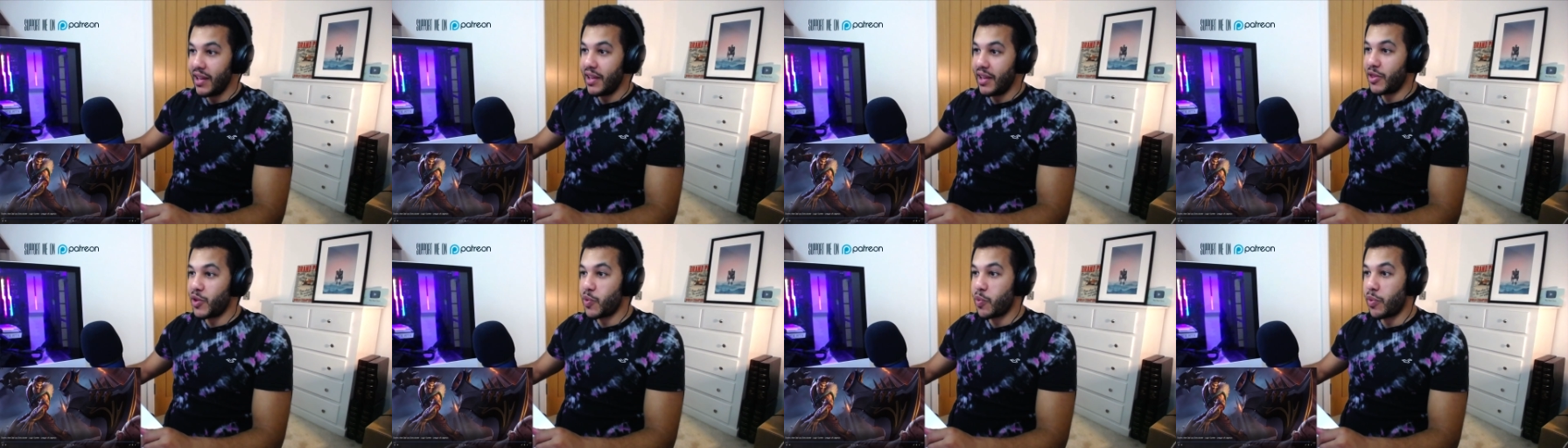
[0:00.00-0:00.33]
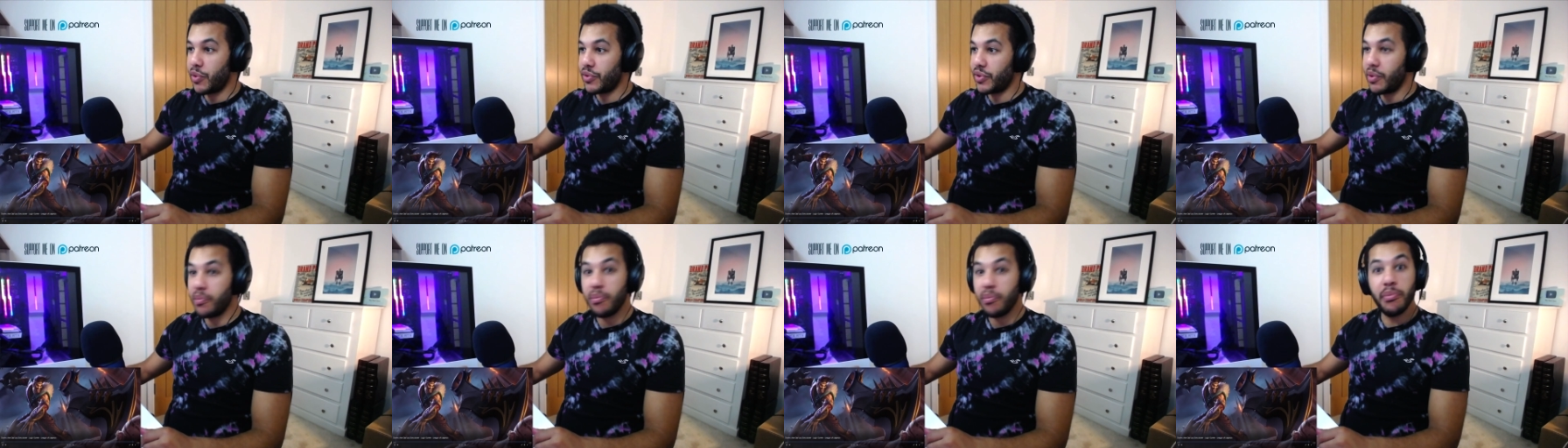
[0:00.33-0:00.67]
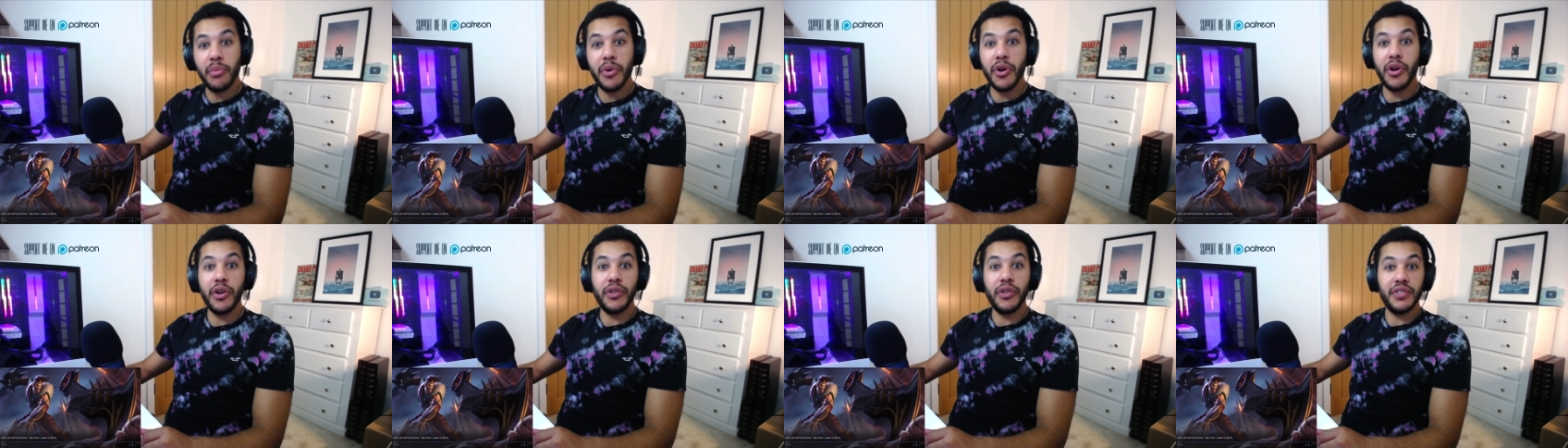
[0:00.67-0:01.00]
the one that
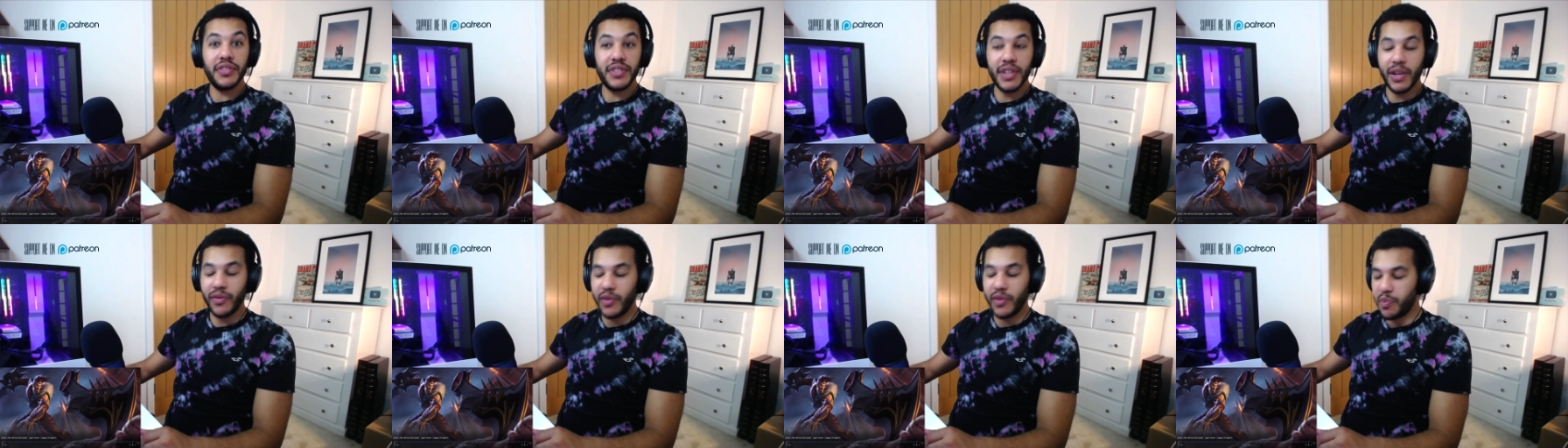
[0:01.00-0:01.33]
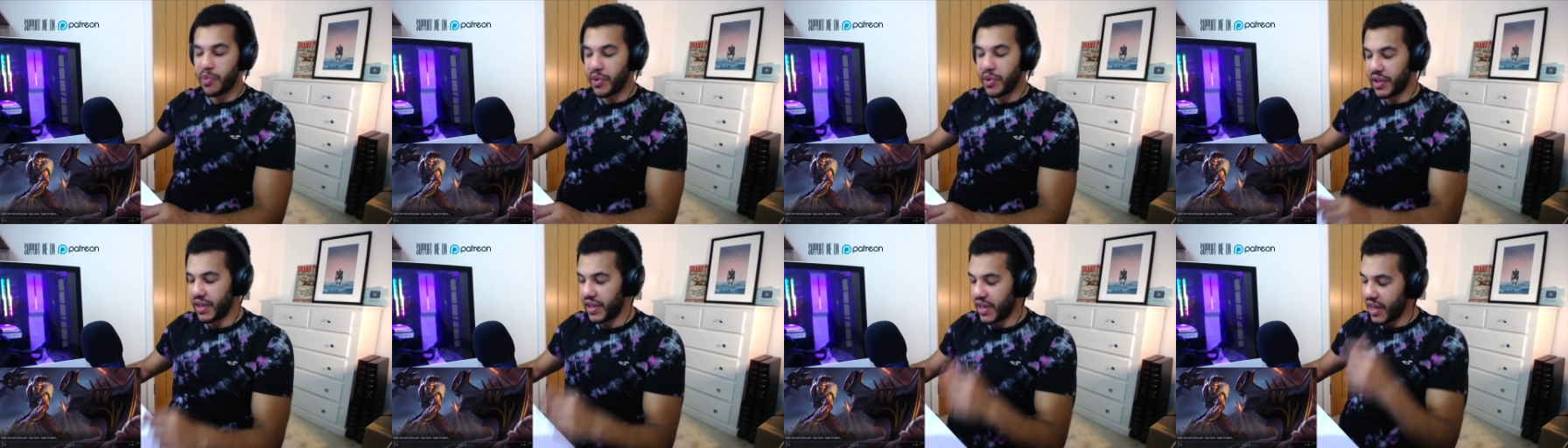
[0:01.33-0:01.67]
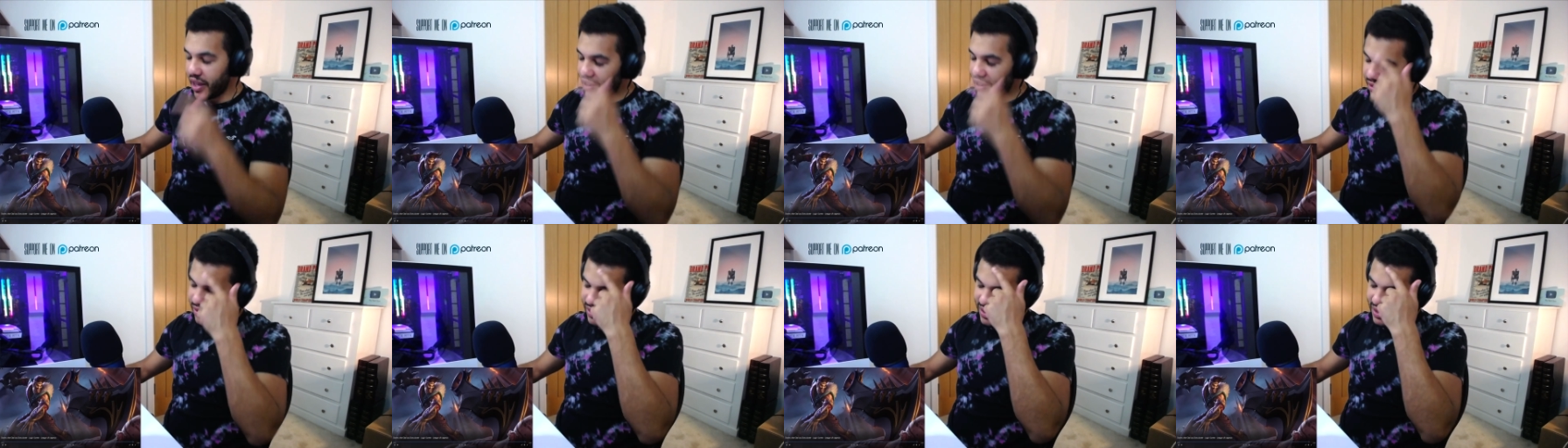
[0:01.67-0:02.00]
murders everybody
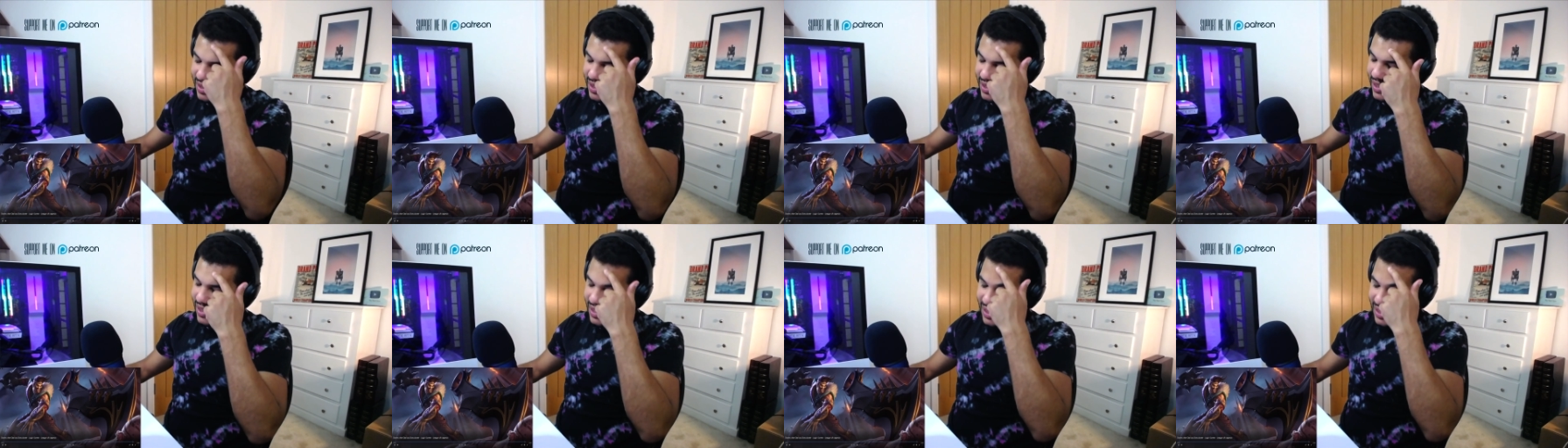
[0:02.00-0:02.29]
else.